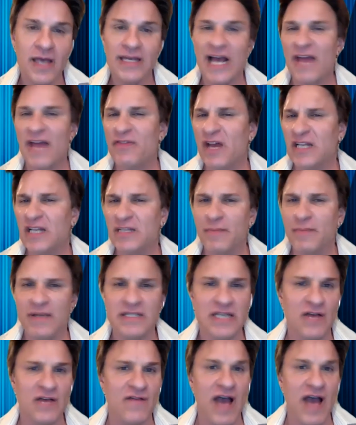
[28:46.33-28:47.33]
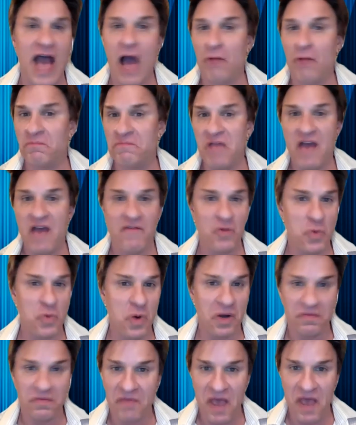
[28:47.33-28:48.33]
Now I thought to myself, I'll never
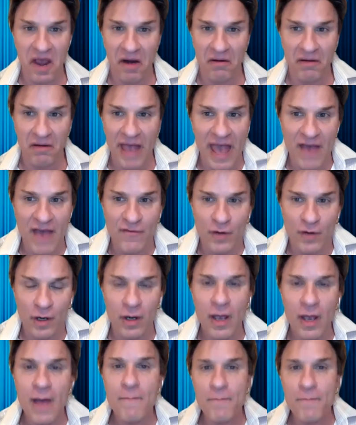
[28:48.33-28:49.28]
work there ever.